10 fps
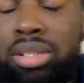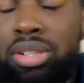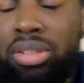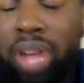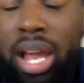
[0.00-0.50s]

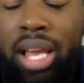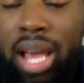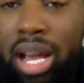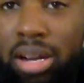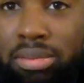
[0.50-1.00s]
track
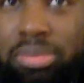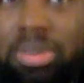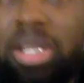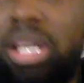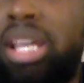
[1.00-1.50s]
album,
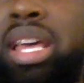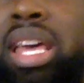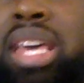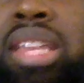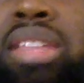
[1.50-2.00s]

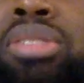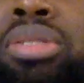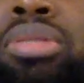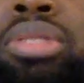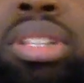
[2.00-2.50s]
and there's
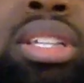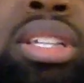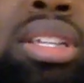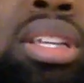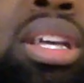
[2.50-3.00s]

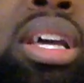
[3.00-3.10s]
only